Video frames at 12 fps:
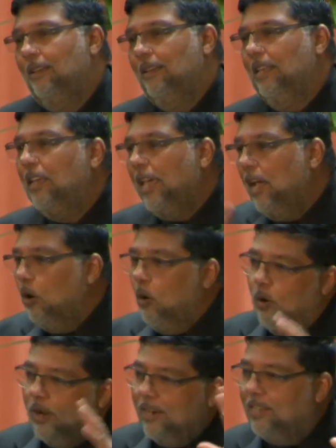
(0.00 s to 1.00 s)
You hear
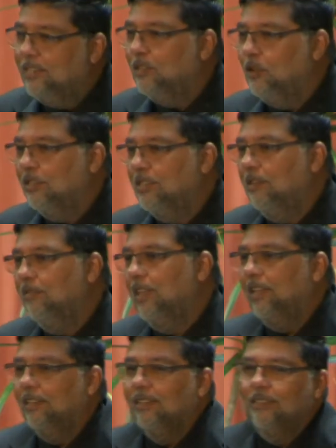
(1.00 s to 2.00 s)
all these sorts of
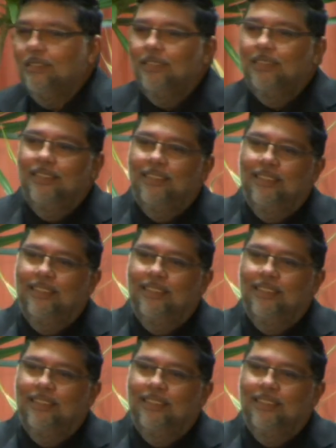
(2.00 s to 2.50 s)
things.